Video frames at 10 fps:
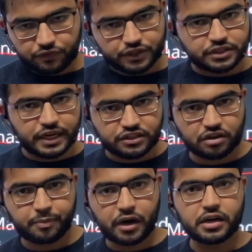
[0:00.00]
of these national
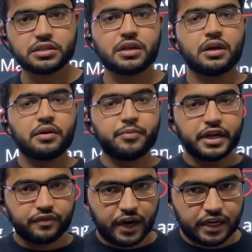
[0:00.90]
parks, be
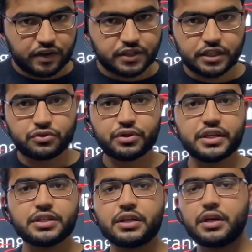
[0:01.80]
it wildlife sanctuaries,